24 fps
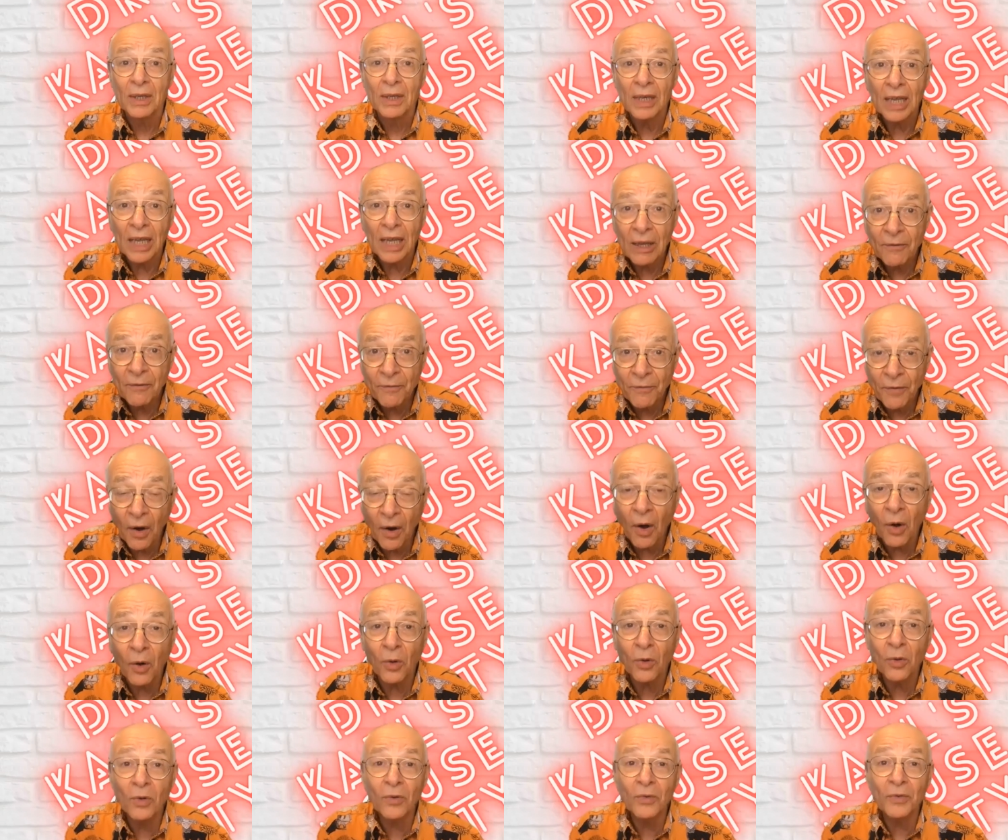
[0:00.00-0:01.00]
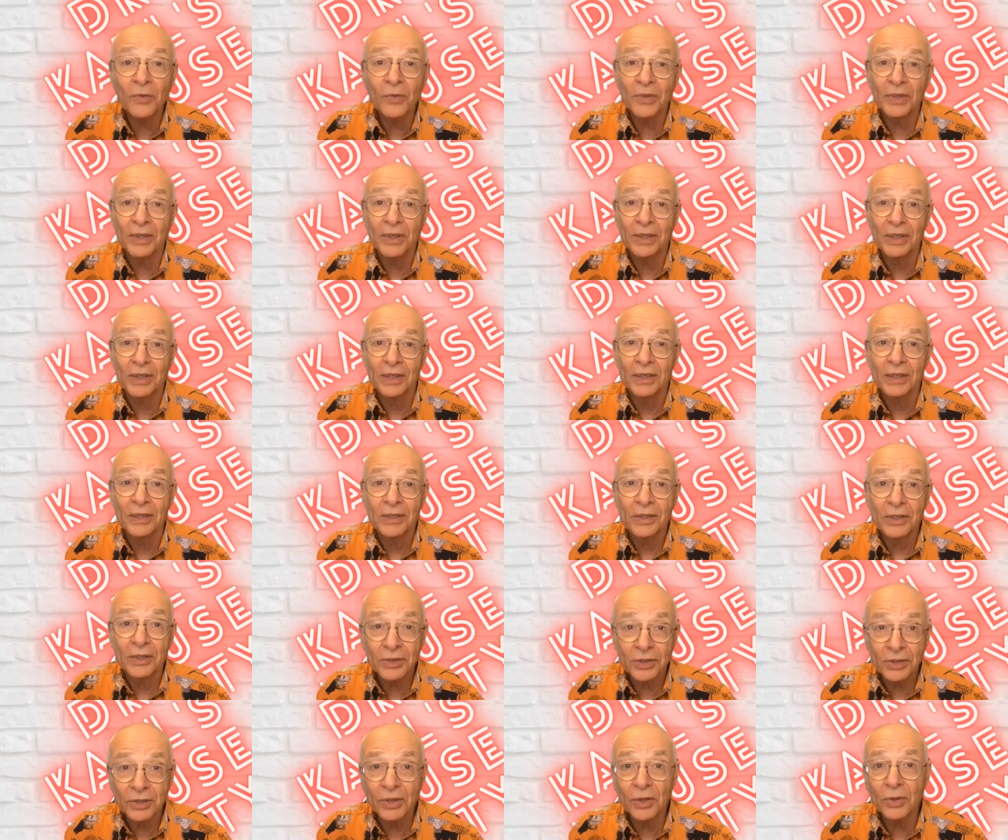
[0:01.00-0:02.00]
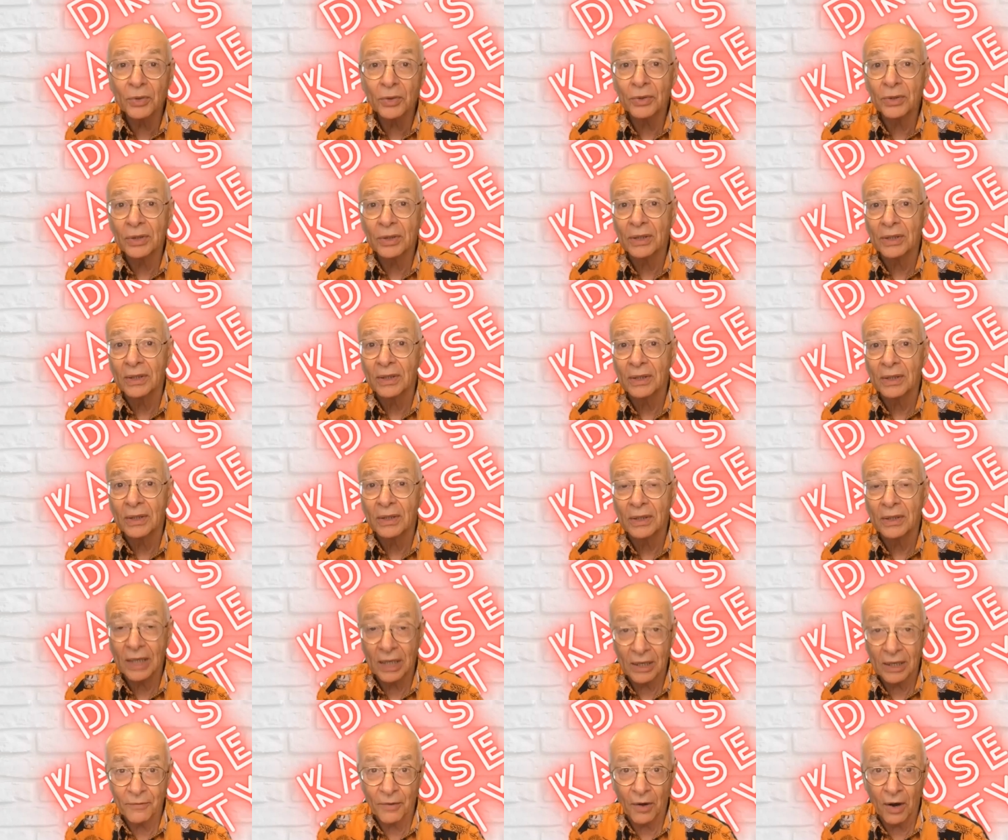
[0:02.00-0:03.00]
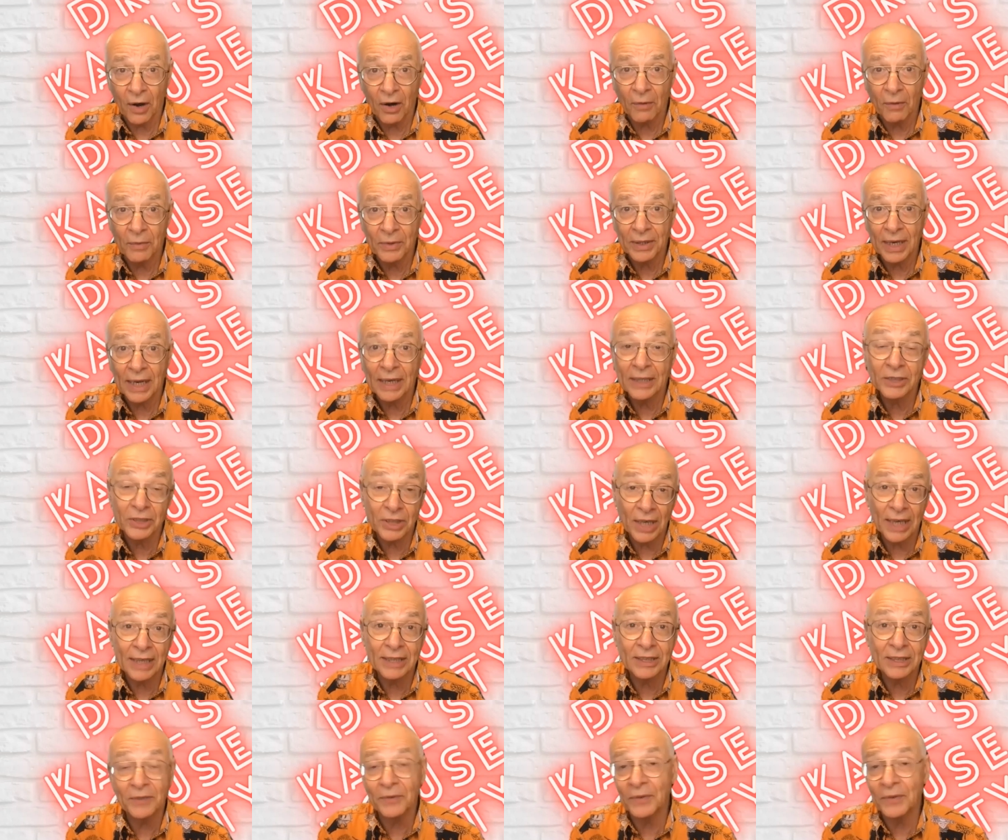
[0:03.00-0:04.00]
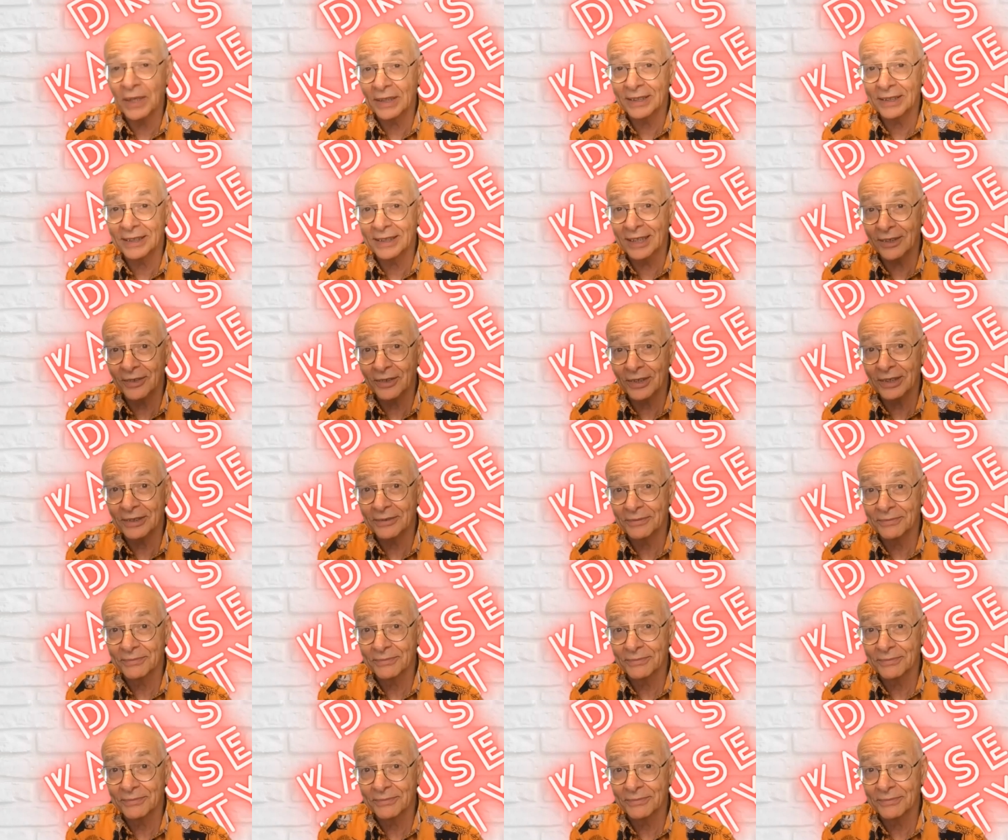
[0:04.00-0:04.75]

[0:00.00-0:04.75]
evolve to suit the environment and change if necessary.